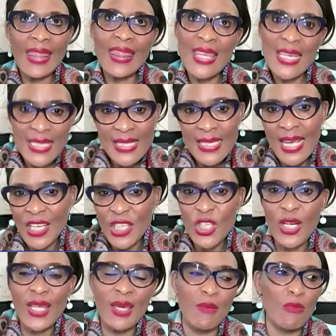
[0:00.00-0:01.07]
And this
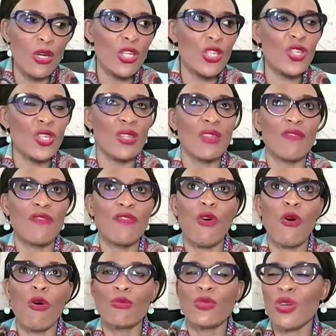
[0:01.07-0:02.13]
actually emerged in the
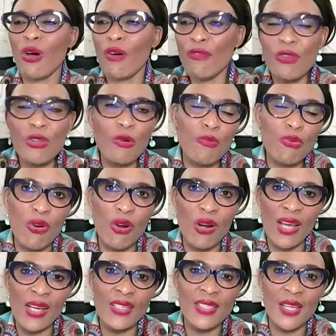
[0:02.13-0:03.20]
forms of new
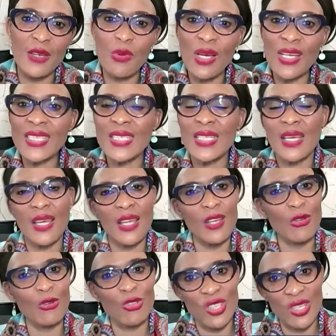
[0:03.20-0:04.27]
products that we are
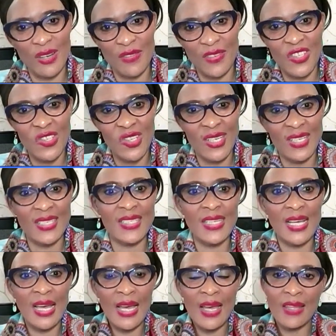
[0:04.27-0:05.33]
seeing, new
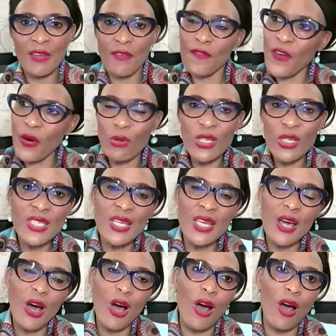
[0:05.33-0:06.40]
services, the
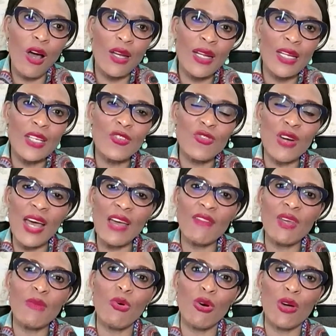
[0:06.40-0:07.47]
focusing on
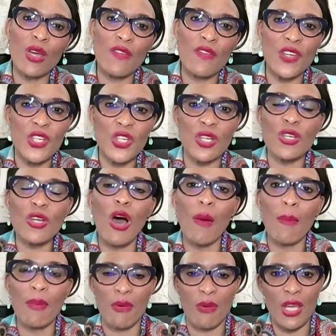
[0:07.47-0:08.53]
driving more efficient
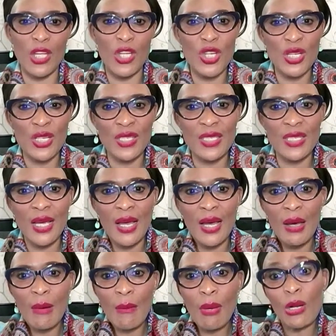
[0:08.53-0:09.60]
operations,
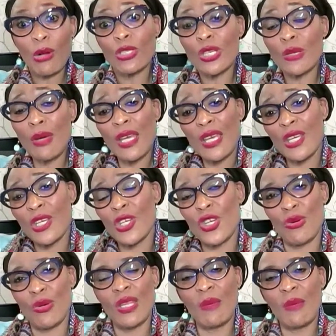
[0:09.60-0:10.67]
but also making
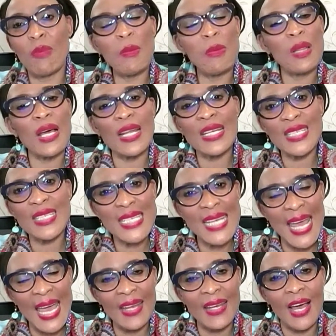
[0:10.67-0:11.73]
sure that people
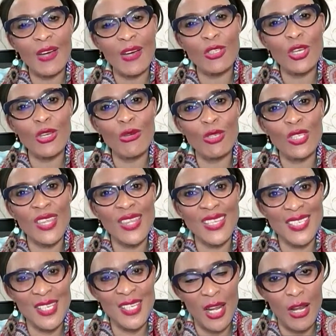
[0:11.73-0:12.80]
understand how to use
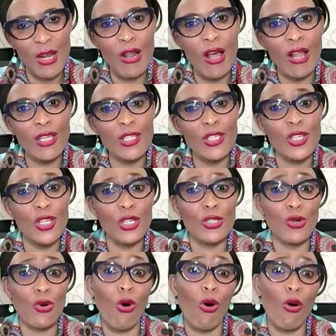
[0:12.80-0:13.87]
this
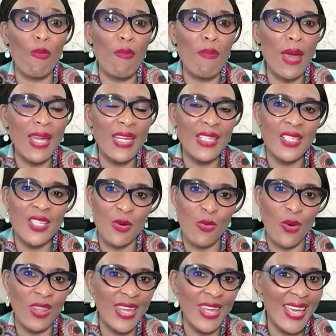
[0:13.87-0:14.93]
technology to augment
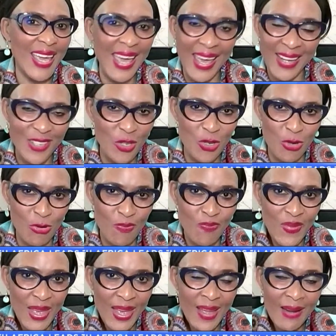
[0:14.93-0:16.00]
what they can do.
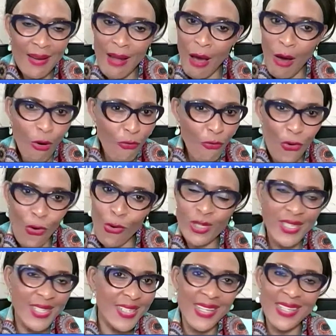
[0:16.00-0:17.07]
Now, of
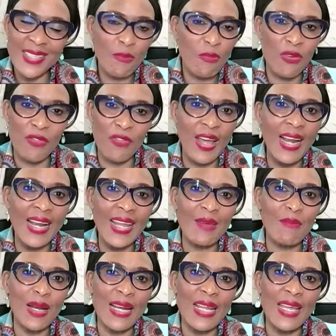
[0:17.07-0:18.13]
course, it is a
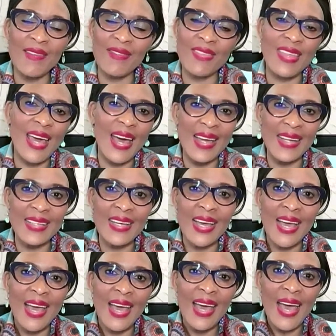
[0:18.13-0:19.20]
prevailing belief that
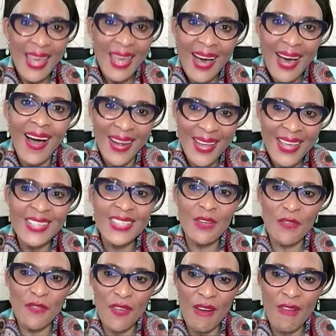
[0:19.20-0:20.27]
AI
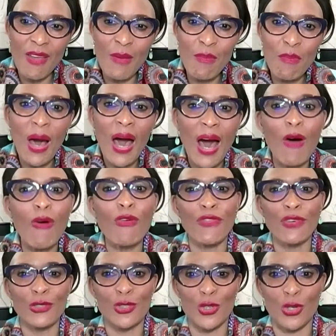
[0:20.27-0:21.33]
is a very
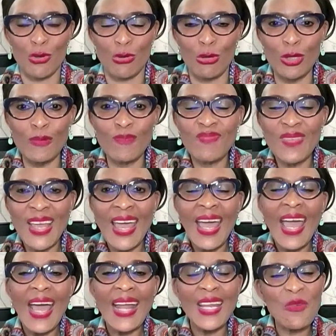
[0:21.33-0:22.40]
powerful tool
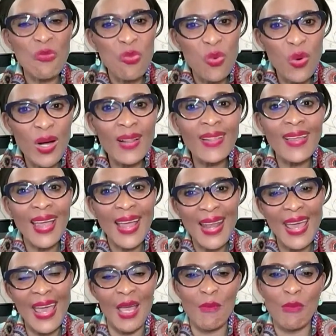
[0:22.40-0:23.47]
and it will
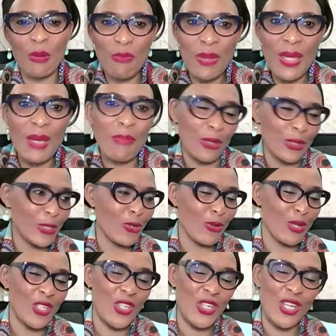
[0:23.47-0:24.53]
enable people
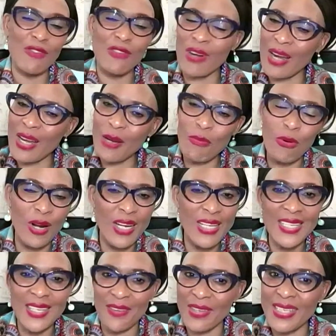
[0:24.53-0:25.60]
to achieve greater
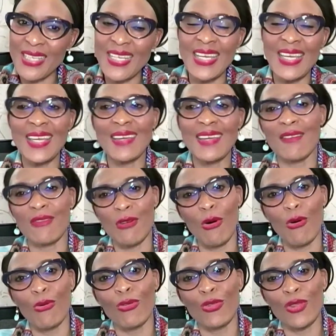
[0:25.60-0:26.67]
productivity,
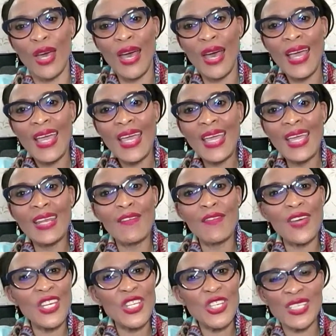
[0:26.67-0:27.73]
growth,
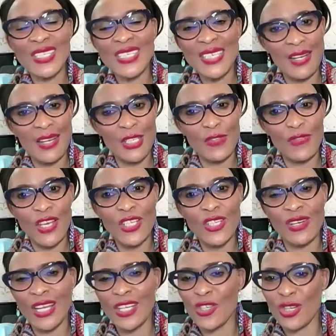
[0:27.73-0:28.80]
innovation,
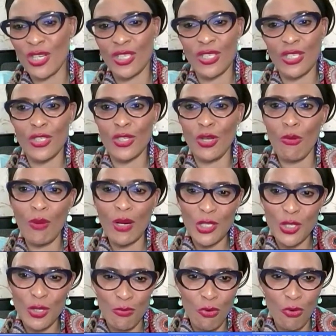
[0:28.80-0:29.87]
satisfaction, and just so
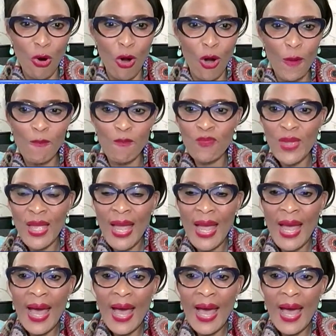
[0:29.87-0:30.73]
much more.